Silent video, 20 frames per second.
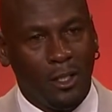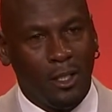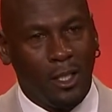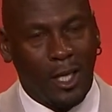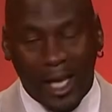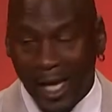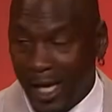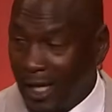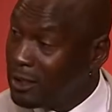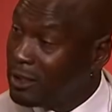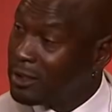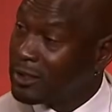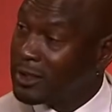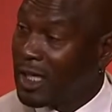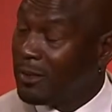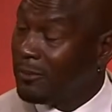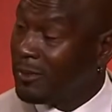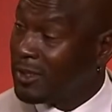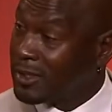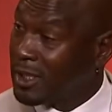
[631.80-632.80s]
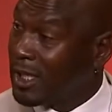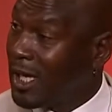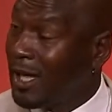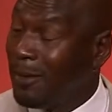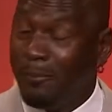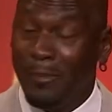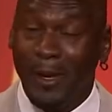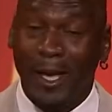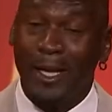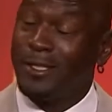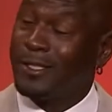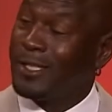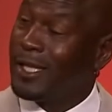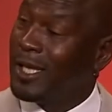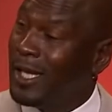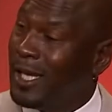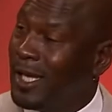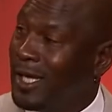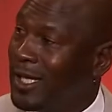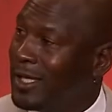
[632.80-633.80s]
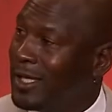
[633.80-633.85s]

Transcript: And I looked at him, I said, How bad is the headache?